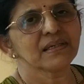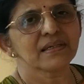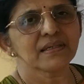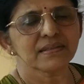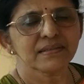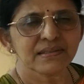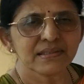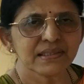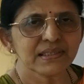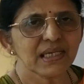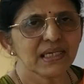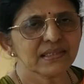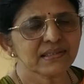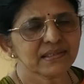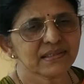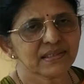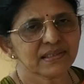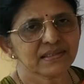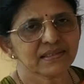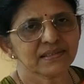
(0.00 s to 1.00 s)

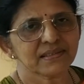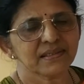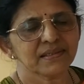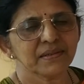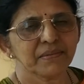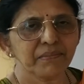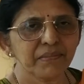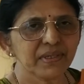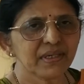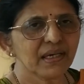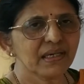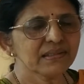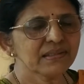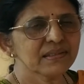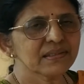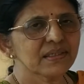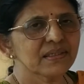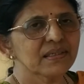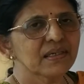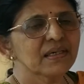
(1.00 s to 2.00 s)
statistics, because
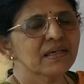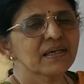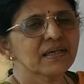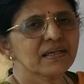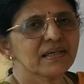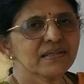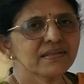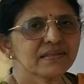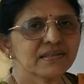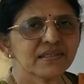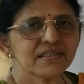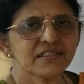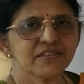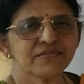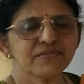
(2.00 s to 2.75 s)
research